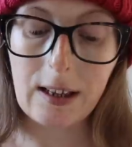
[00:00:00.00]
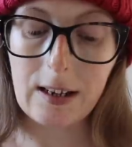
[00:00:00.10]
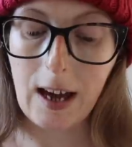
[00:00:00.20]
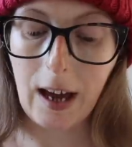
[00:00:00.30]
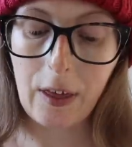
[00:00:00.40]
to
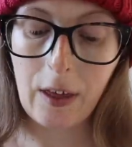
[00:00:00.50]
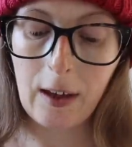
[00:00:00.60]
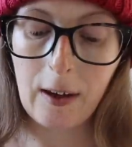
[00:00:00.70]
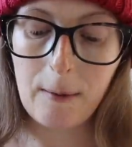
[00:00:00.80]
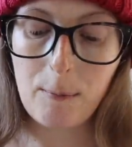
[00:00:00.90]
death.
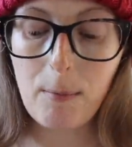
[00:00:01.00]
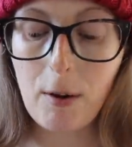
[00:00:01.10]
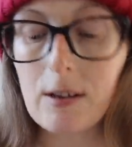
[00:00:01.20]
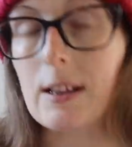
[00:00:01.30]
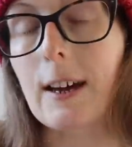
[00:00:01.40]
But
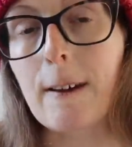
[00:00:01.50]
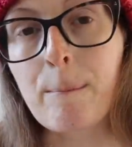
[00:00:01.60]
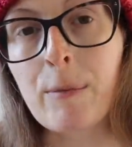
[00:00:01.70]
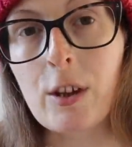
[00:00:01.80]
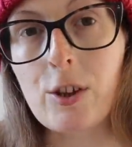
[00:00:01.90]
mostly,
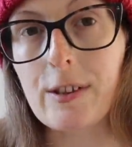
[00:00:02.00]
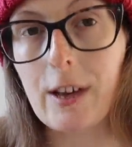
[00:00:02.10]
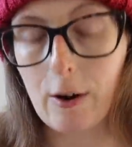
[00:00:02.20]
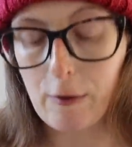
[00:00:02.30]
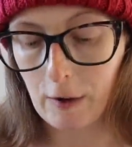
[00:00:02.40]
she's
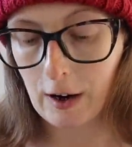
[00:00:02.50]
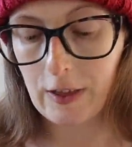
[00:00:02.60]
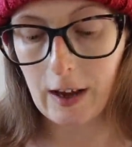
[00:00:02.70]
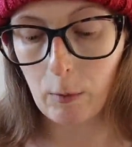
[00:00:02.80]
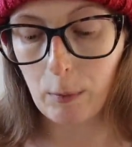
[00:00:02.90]
terrified
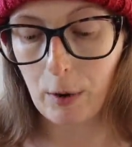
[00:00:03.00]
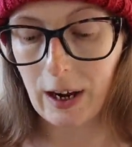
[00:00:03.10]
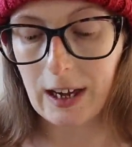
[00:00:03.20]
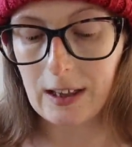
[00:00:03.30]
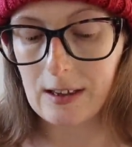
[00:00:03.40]
that it will
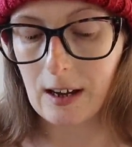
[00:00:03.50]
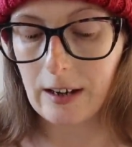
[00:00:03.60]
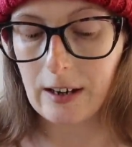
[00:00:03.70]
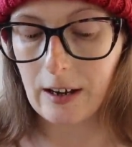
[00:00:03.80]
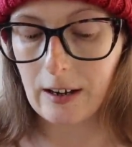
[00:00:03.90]
break
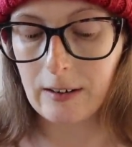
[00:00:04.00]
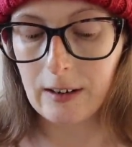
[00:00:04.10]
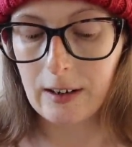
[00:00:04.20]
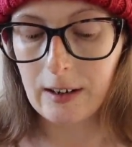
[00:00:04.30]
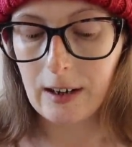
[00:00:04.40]
inside her.
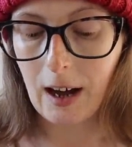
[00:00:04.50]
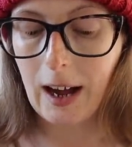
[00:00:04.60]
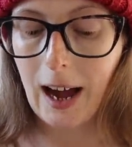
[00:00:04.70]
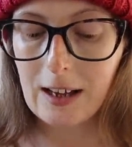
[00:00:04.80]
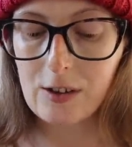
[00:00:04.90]
I
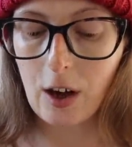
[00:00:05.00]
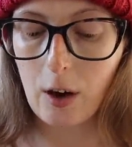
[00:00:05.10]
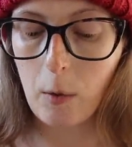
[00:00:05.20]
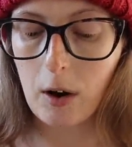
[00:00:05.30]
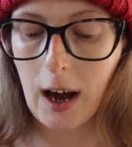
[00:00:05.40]
ask
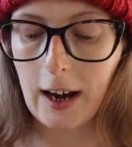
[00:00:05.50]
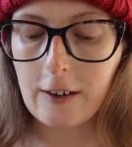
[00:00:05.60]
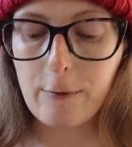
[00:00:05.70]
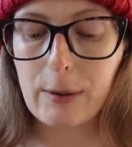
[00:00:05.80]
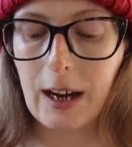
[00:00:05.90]
her what kind
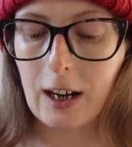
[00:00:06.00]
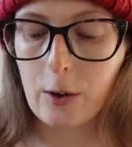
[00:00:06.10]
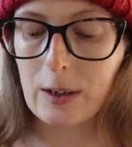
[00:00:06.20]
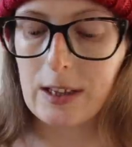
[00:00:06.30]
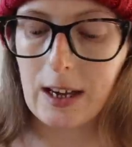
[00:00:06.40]
of
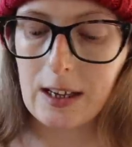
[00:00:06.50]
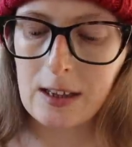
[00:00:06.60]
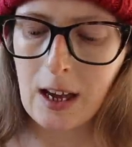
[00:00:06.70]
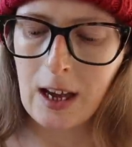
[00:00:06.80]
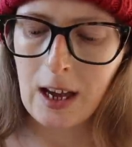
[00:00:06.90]
piano it
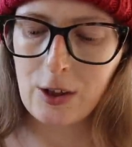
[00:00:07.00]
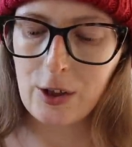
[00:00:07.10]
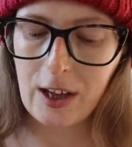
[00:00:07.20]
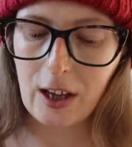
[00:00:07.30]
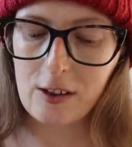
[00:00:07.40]
is, and
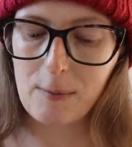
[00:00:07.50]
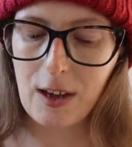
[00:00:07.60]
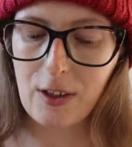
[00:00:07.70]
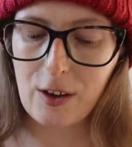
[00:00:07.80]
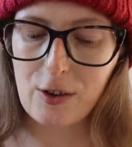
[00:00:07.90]
she tells
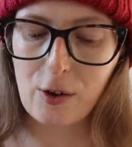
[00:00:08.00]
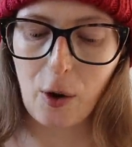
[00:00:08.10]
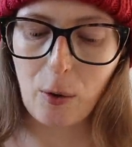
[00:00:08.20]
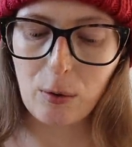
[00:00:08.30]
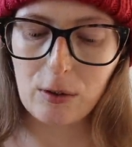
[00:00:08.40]
me that it's an
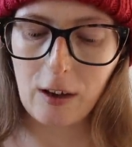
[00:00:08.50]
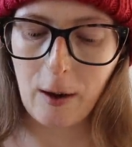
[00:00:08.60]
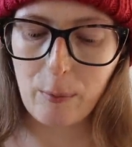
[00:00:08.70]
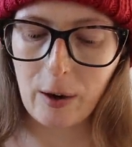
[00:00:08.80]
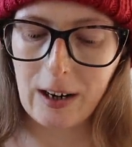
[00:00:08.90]
old
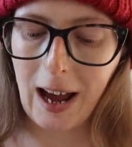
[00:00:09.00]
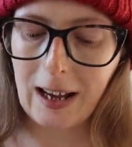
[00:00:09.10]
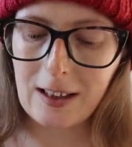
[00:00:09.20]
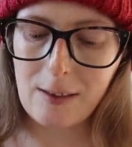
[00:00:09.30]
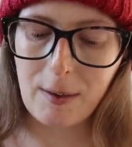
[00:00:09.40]
upright
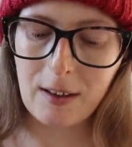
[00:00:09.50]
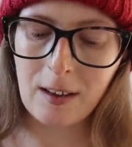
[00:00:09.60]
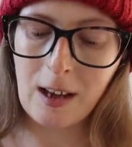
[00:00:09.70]
Heinzmann